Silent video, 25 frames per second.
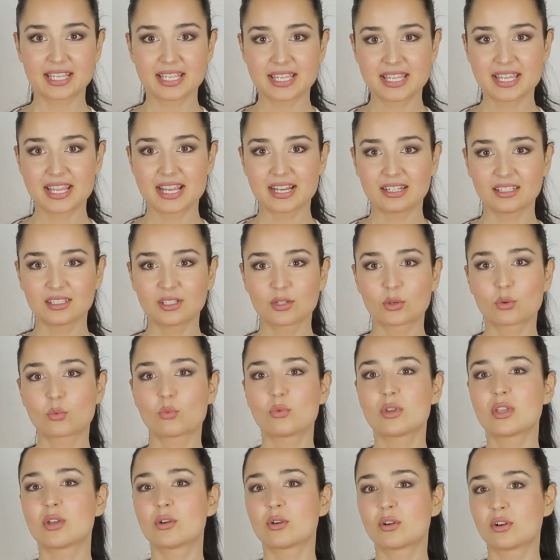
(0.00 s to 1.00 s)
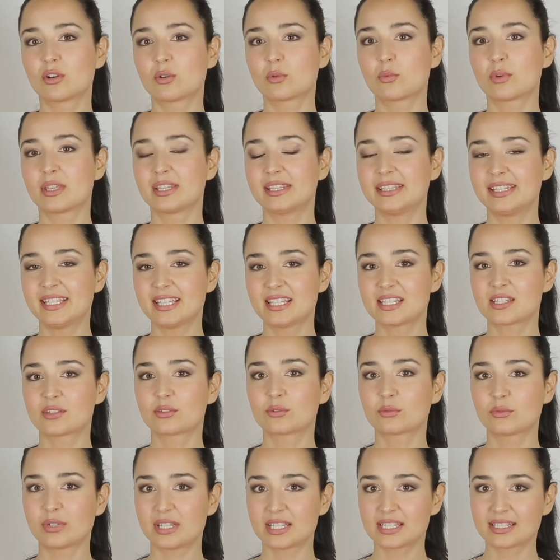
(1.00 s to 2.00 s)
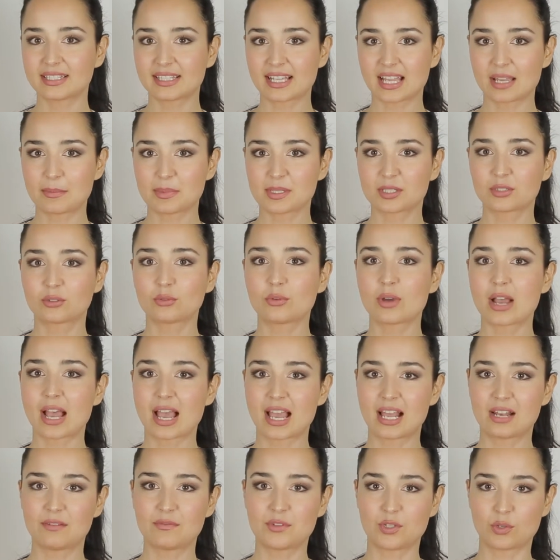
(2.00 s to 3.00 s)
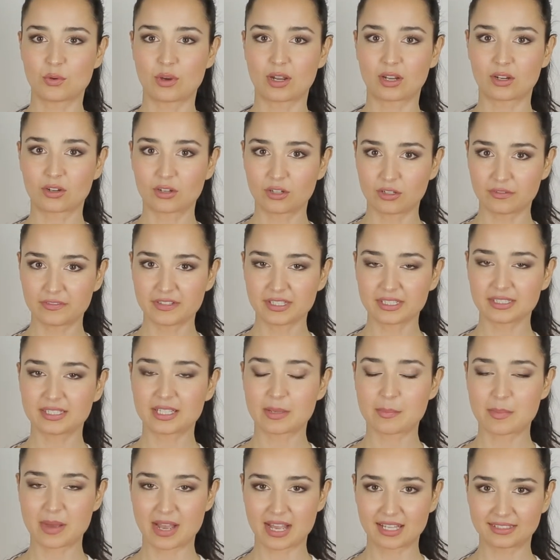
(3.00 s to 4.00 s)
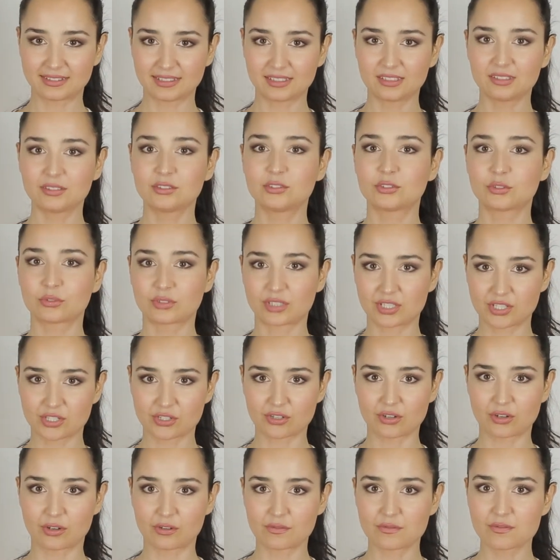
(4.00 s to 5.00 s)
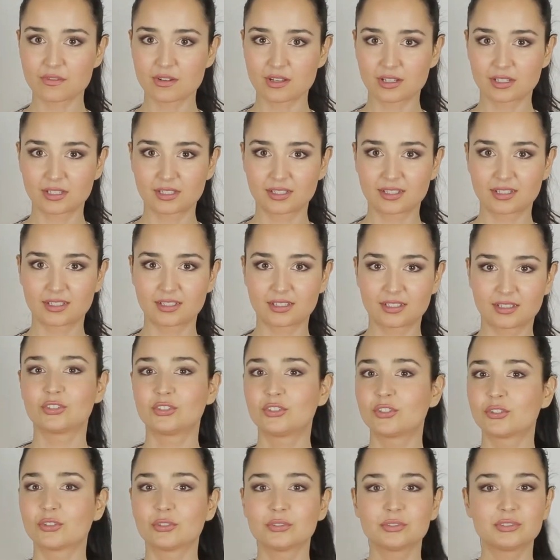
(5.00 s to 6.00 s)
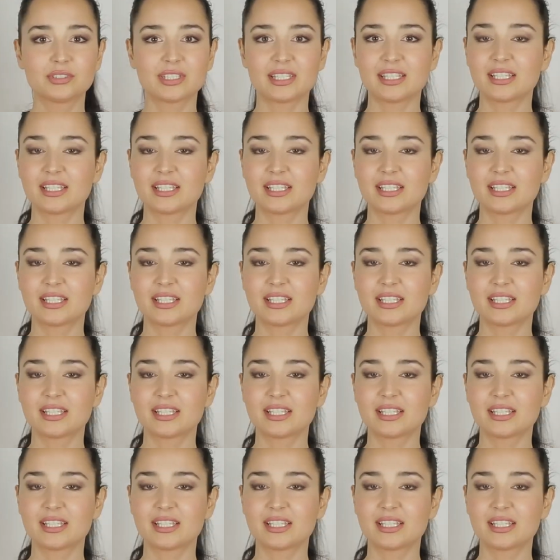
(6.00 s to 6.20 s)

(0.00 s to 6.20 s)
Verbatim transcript: here we go with these three steps to help you uncover the pattern to resolve. Don't